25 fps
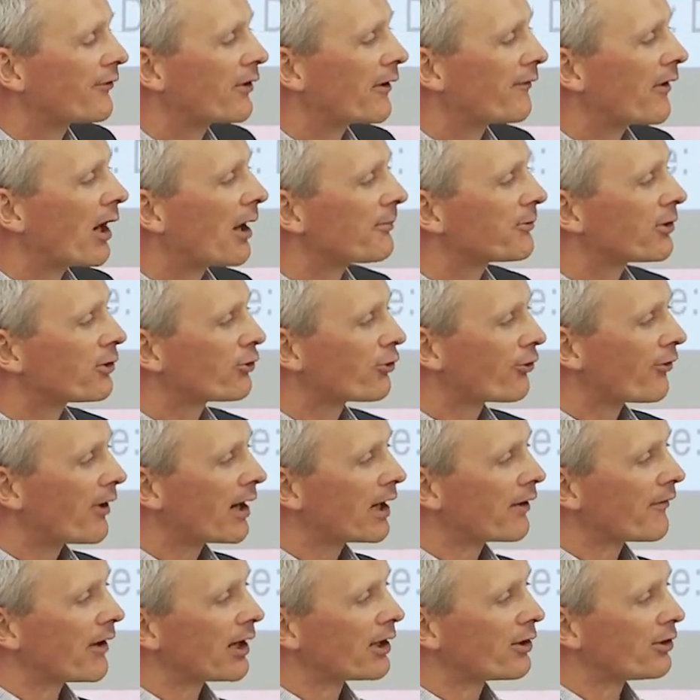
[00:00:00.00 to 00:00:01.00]
have developed a
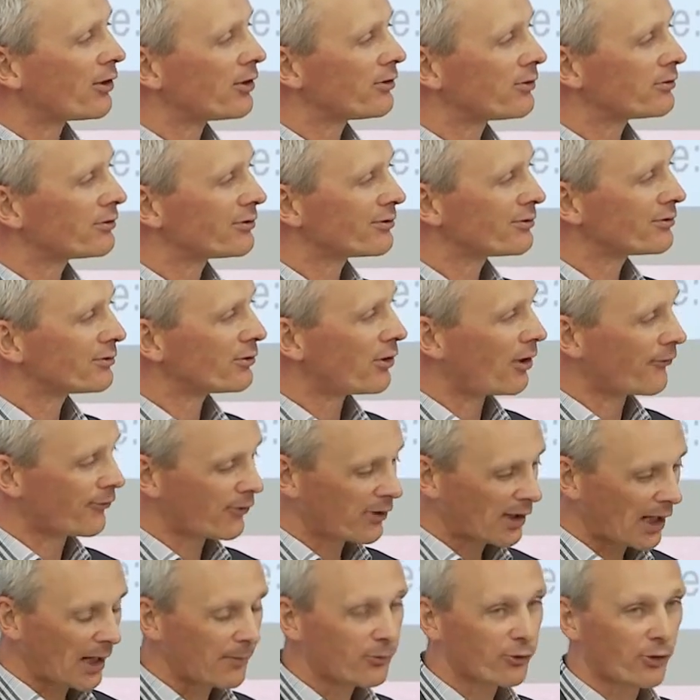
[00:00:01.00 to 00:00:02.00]
track record
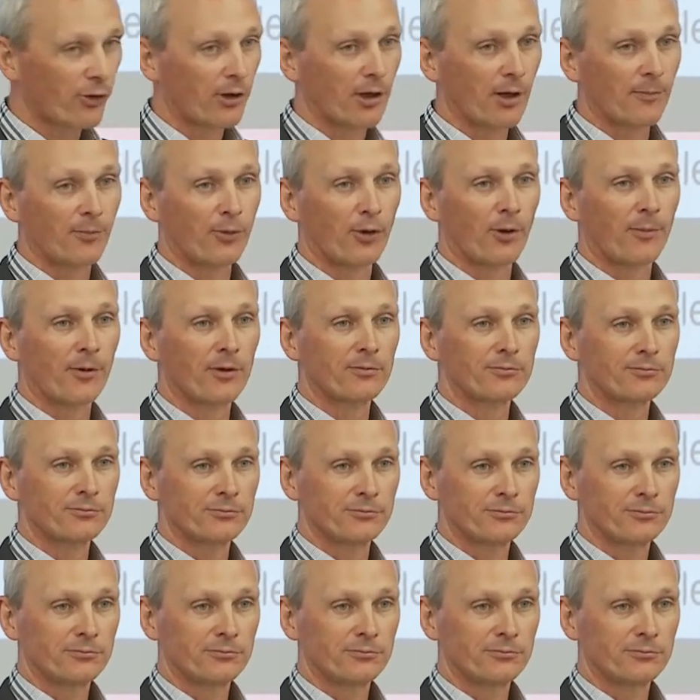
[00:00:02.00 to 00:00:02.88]
of capturing a problem